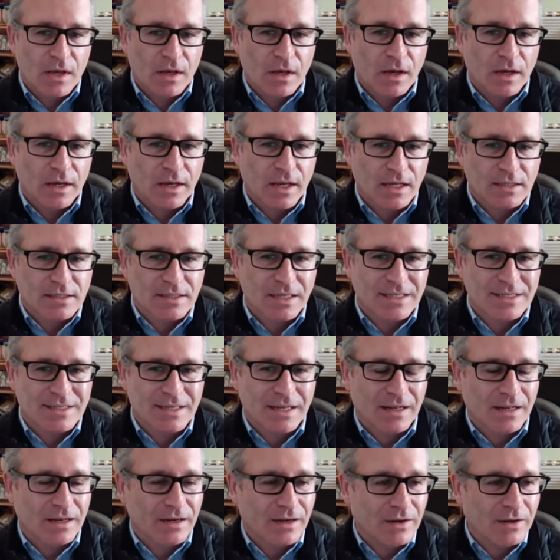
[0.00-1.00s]
I guess it's
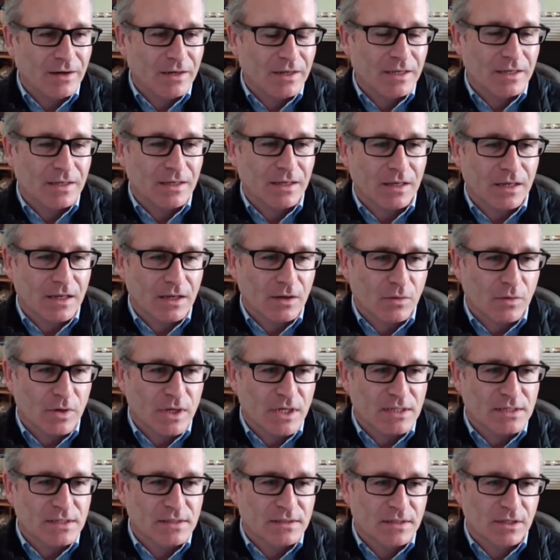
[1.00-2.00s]
clearly
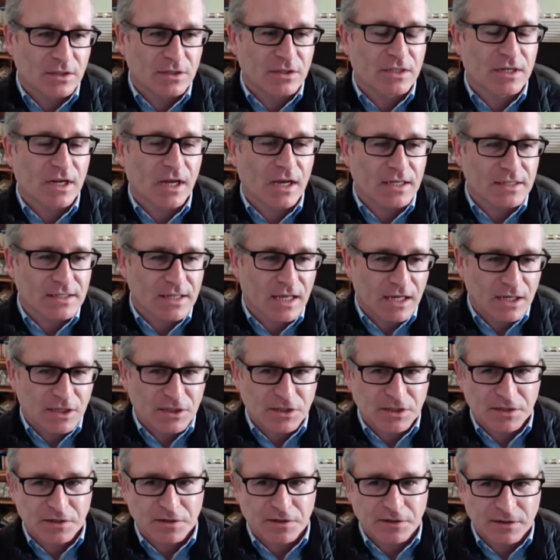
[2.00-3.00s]
increased
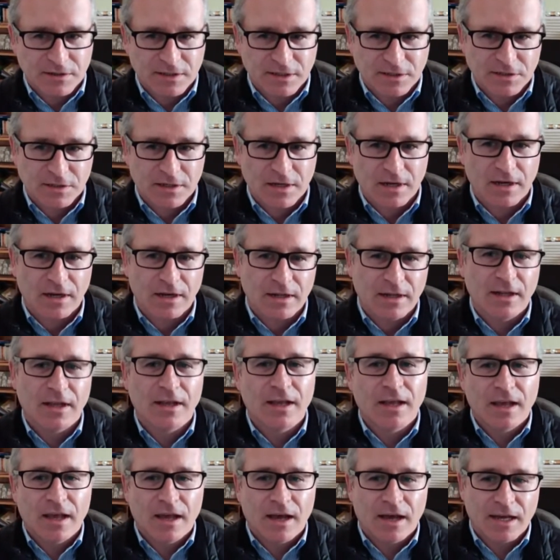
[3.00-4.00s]
digitization or
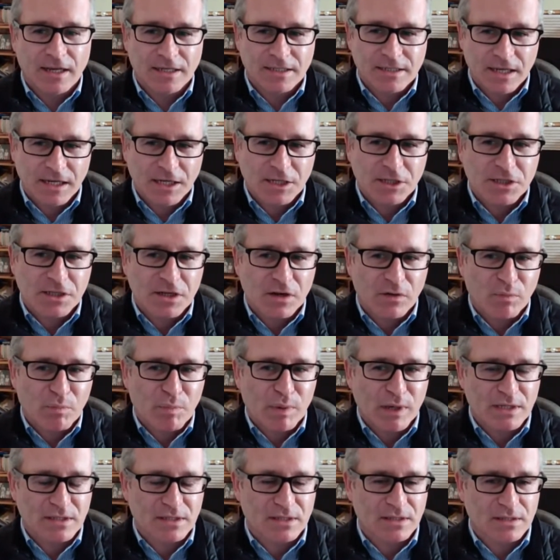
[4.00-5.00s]
digitalization of
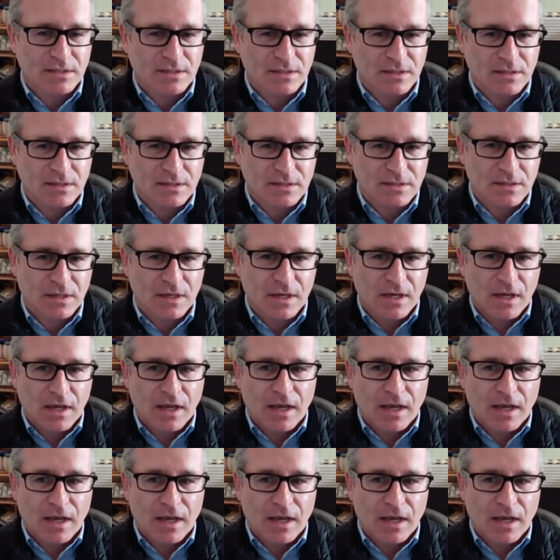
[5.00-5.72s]
businesses.